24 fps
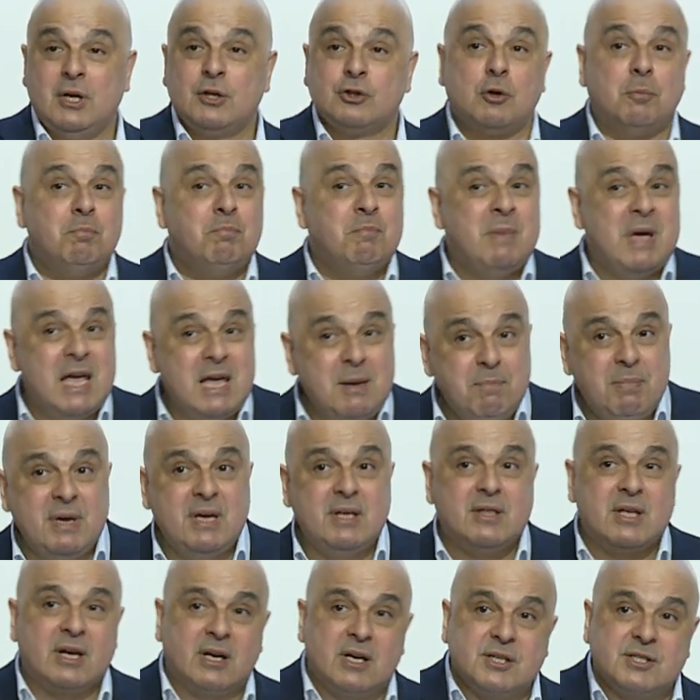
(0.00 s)
So maybe
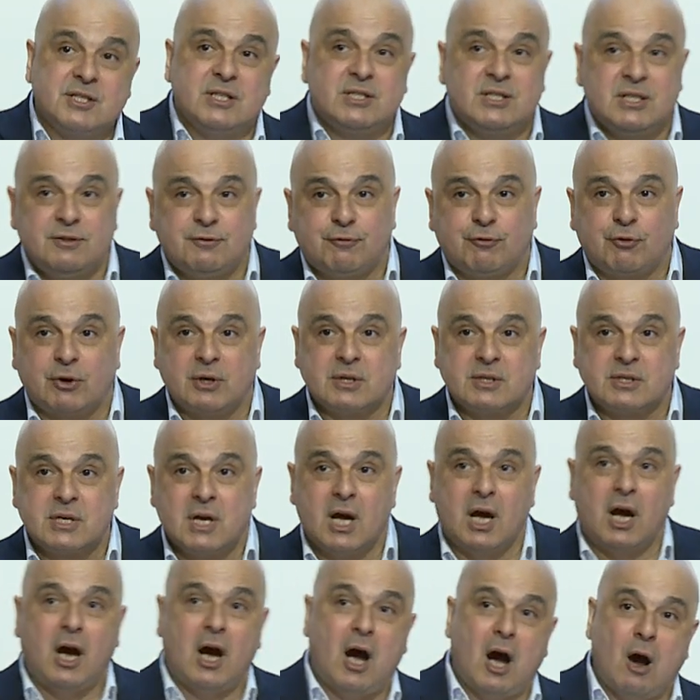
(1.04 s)
there is a difference
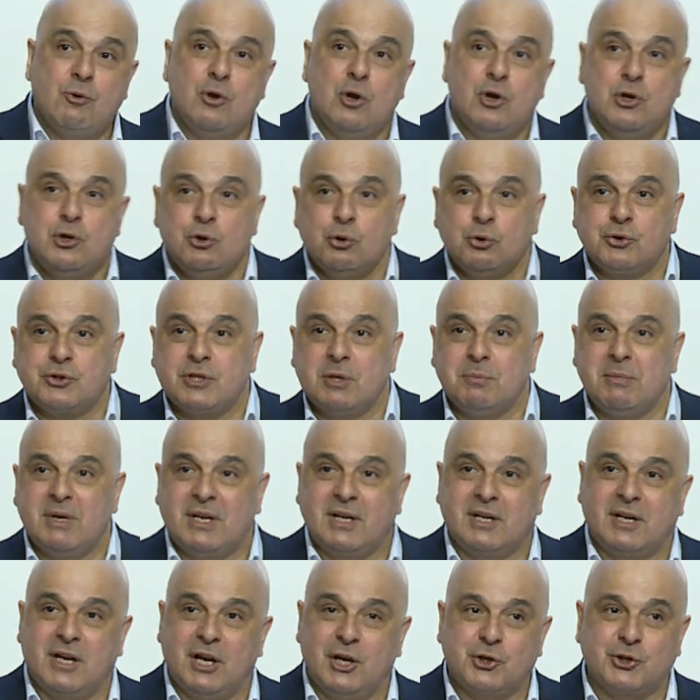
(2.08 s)
how you use the
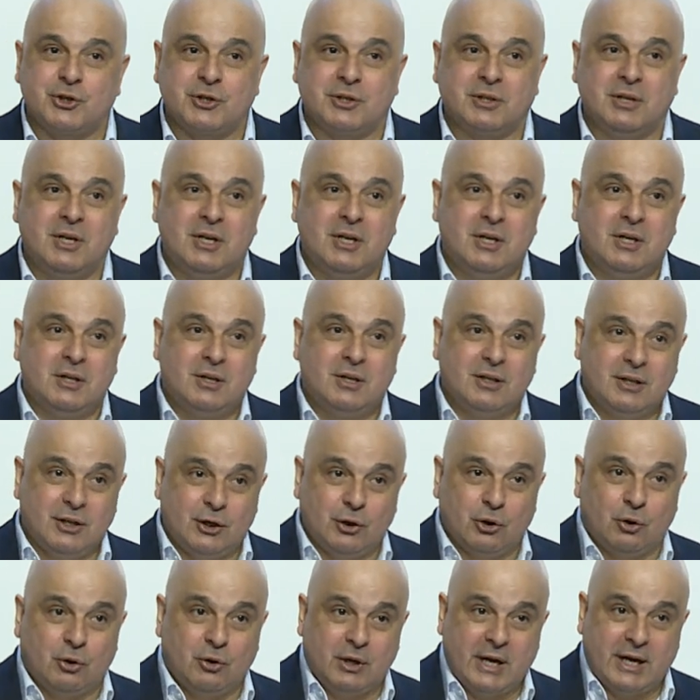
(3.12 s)
medication, you
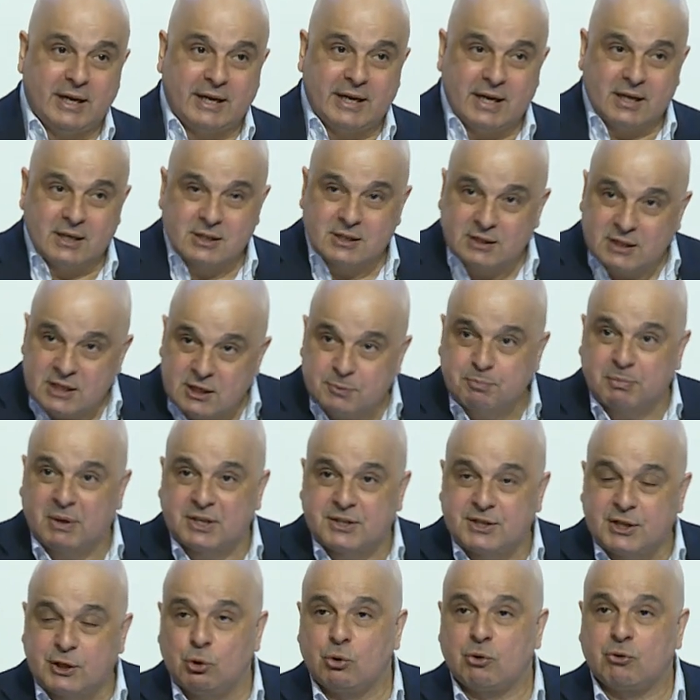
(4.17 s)
know, against this
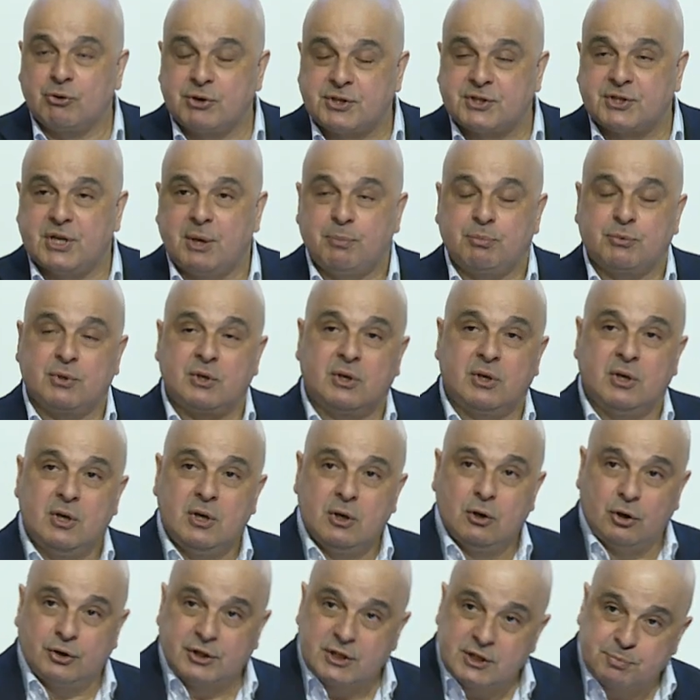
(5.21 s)
particular receptor
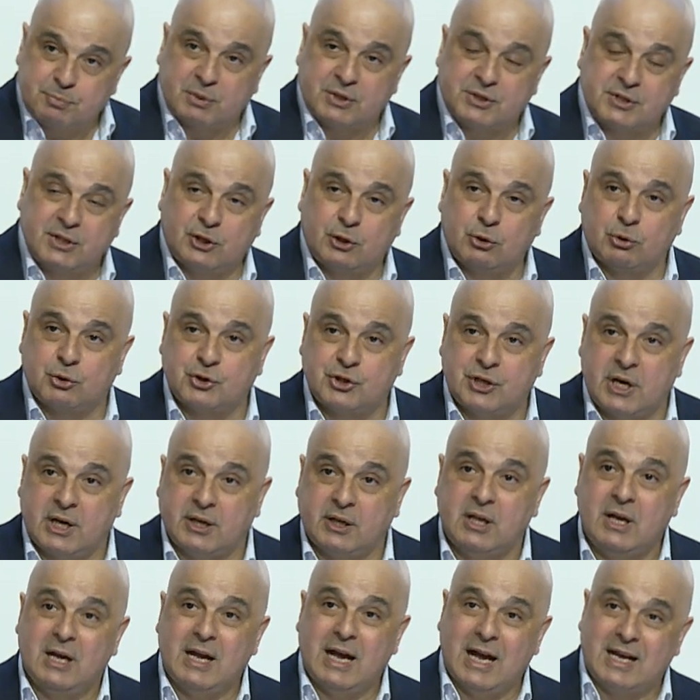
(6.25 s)
or this particular
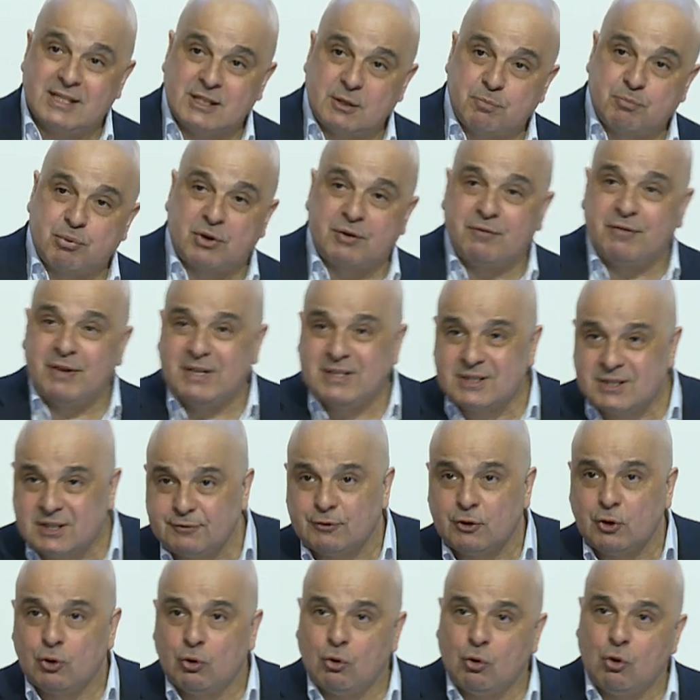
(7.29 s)
channel as a
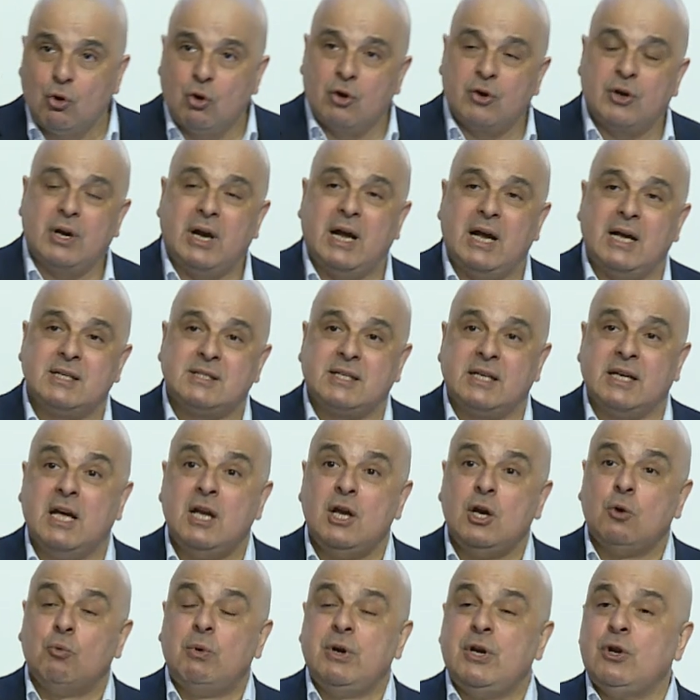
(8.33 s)
preventive or as a.
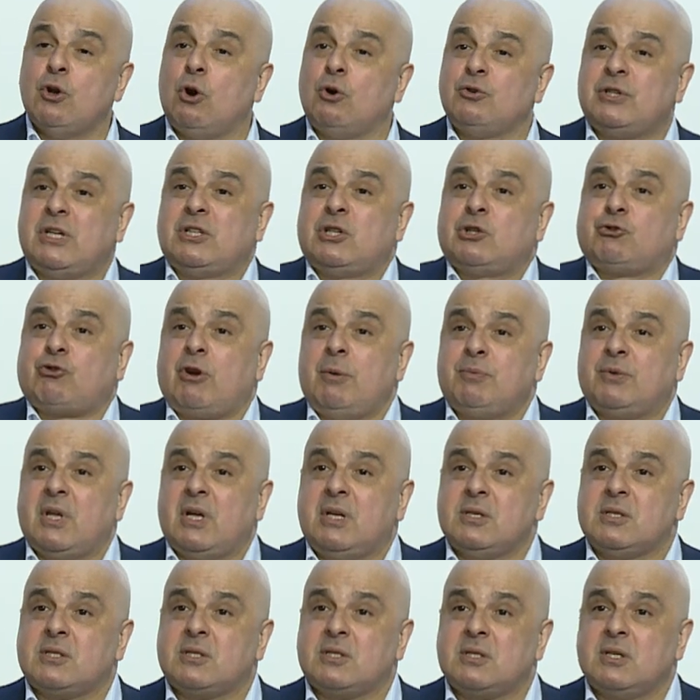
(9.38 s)
We know that
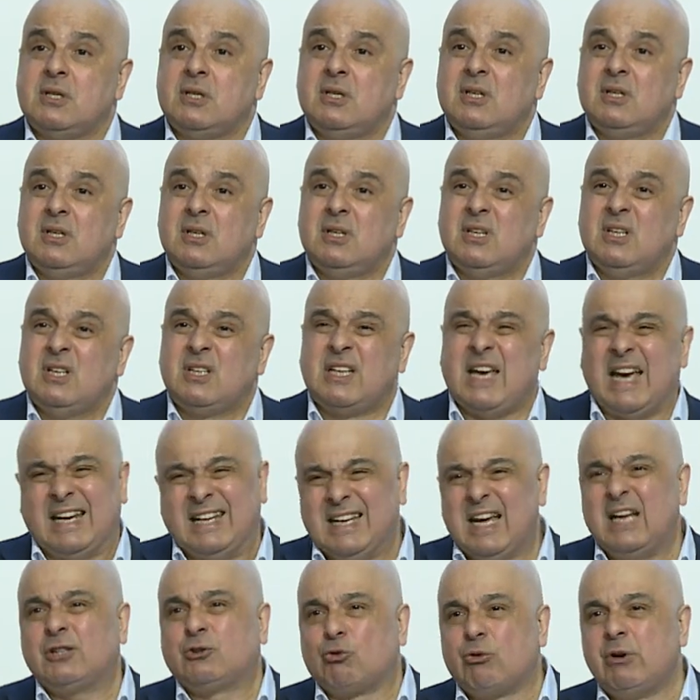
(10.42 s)
triptans
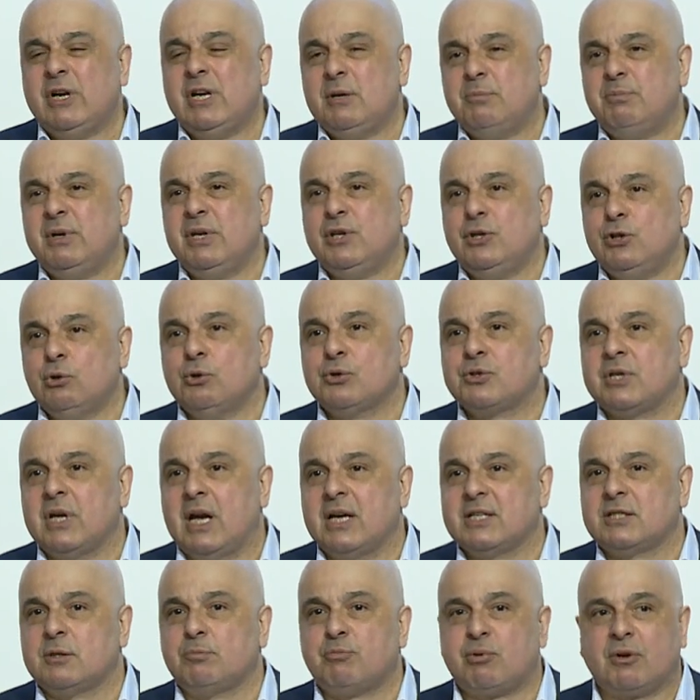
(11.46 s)
cannot really be used
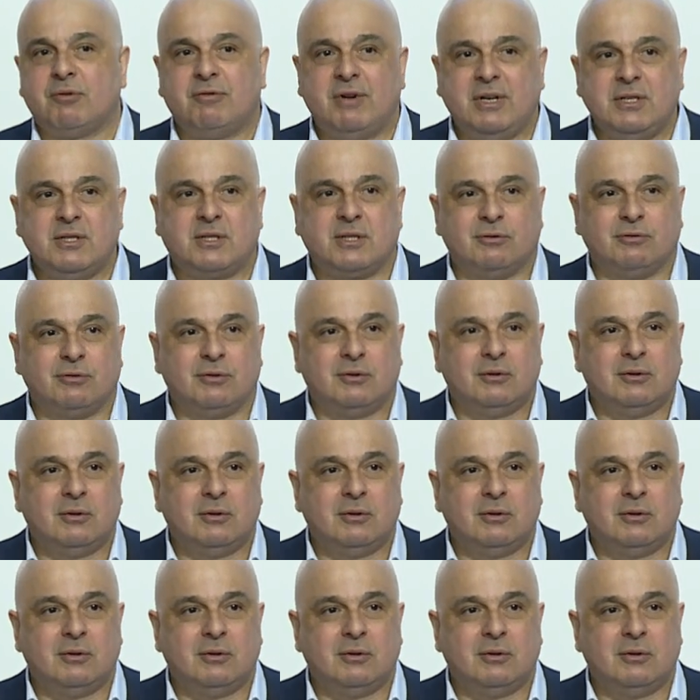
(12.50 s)
as a preventive.